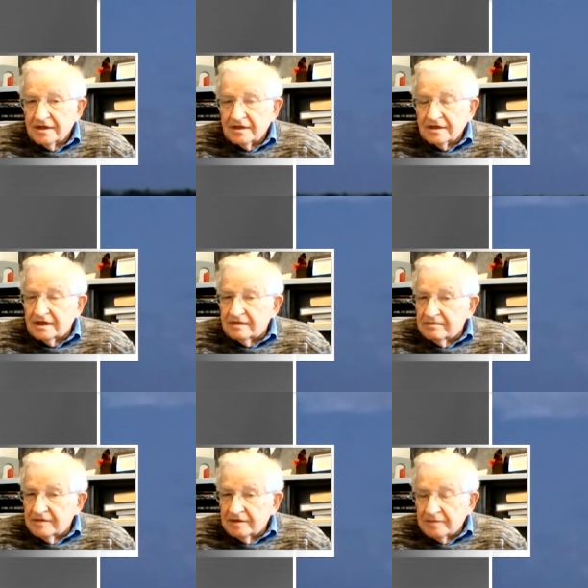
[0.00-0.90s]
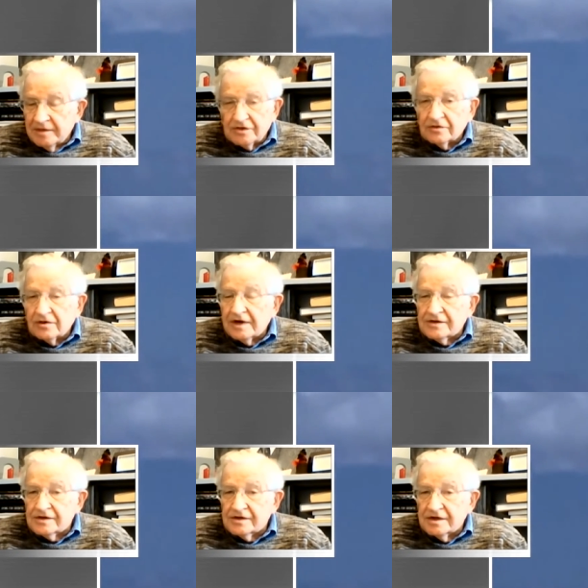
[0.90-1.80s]
the missile
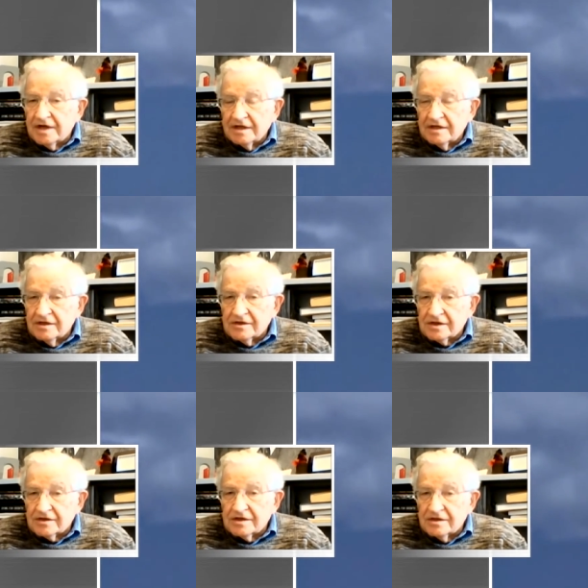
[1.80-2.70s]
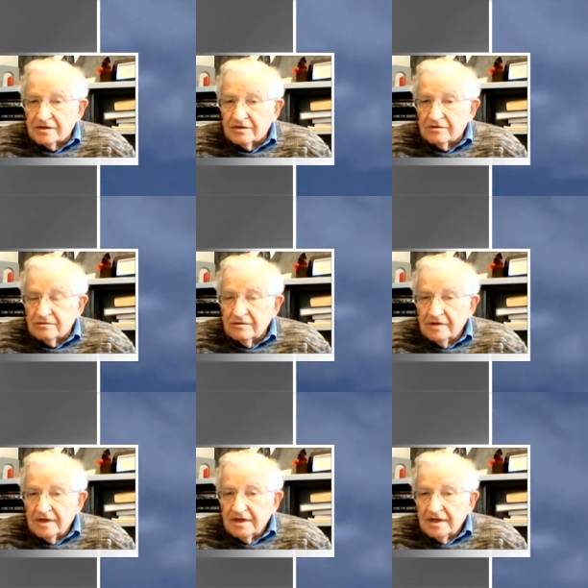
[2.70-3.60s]
crisis in 1962
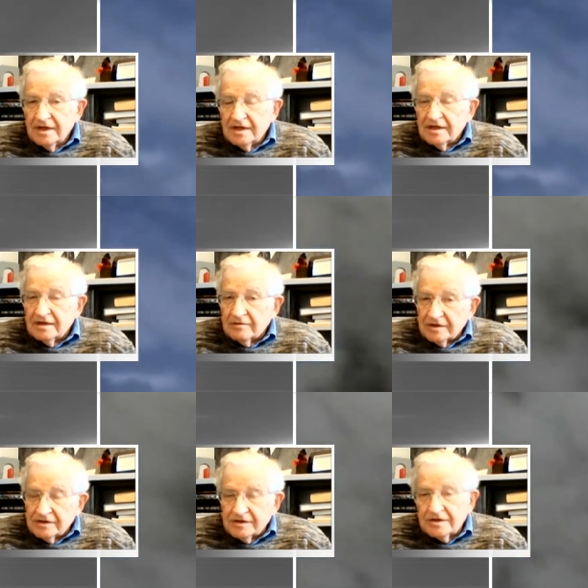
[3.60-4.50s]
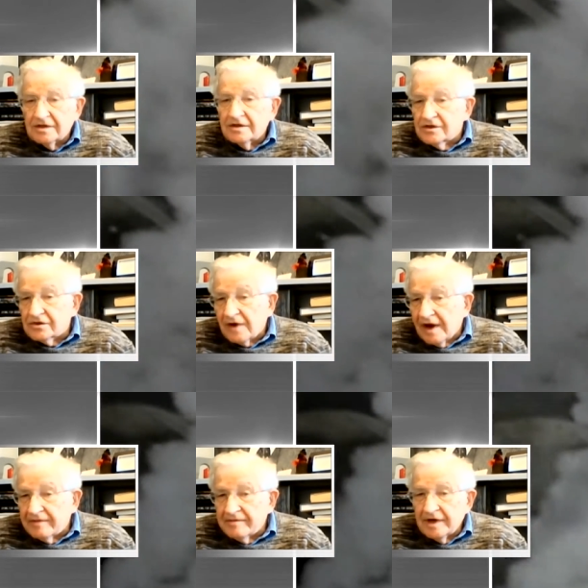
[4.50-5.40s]
was uh,
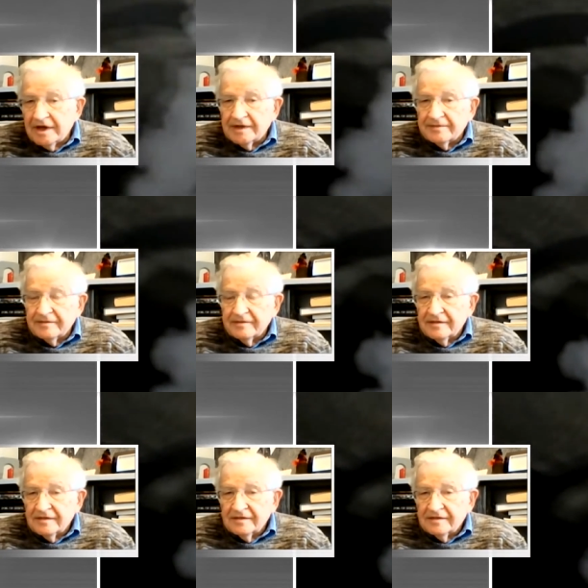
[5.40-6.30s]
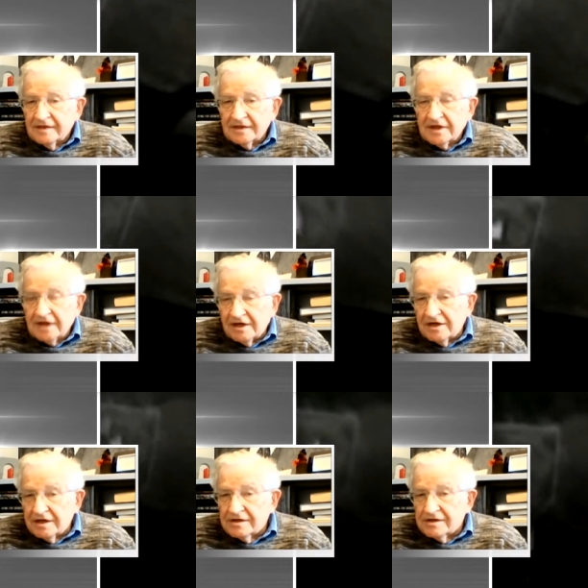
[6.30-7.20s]
described by
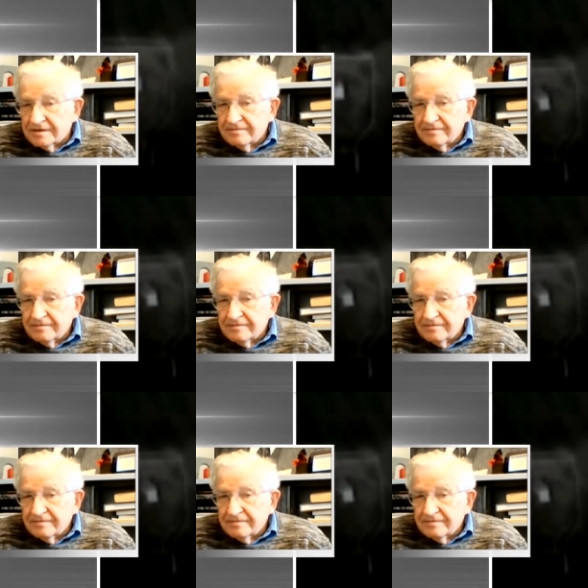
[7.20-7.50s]
Kennedy's